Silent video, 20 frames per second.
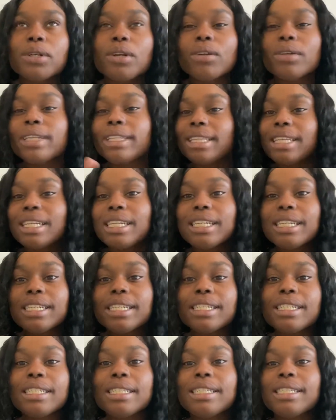Only
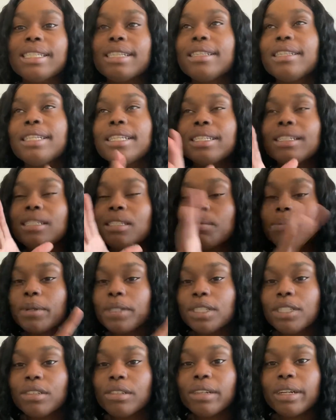thing is, this
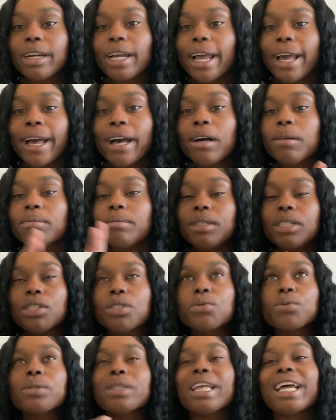particular app
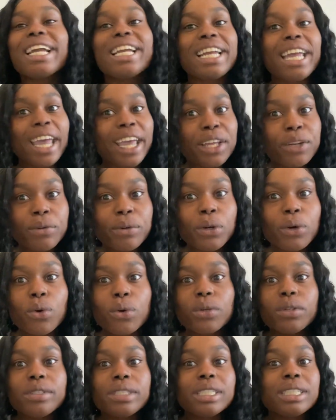deals with like catering
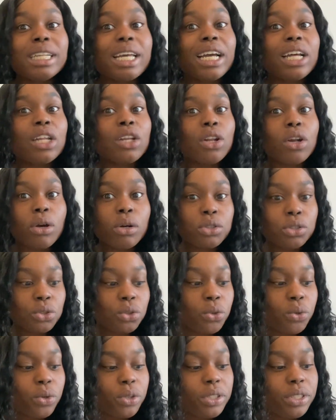orders and like larger
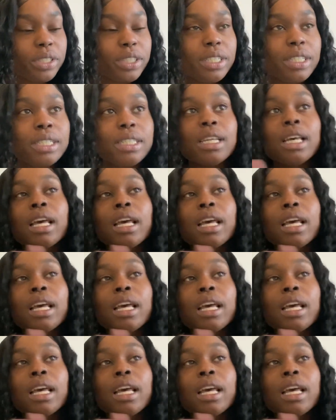orders.